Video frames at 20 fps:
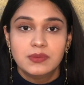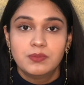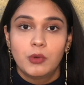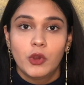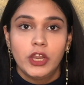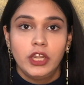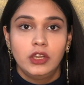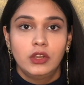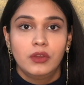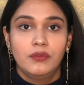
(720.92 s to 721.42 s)

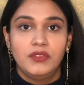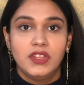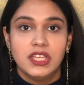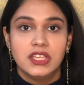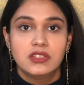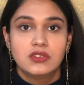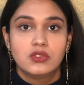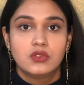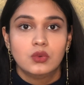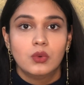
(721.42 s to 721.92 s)
point of
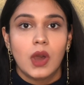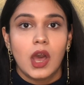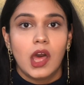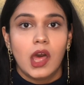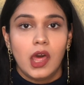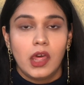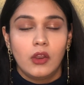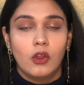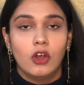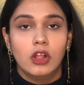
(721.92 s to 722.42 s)
these two
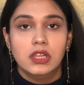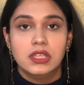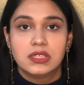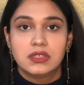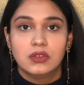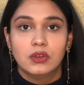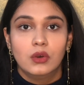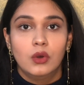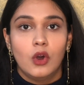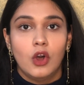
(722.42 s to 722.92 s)
are
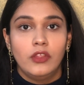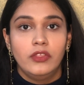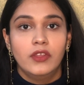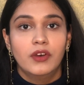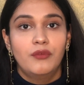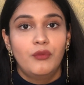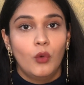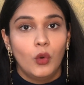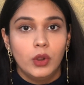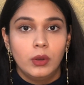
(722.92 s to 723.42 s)
also on the
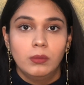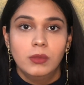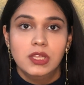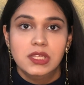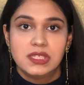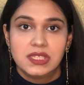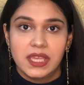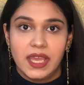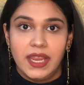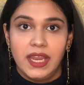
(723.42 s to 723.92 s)
affordable
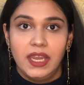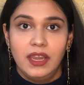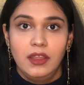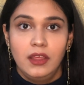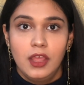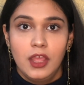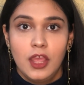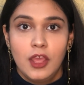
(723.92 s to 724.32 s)
side.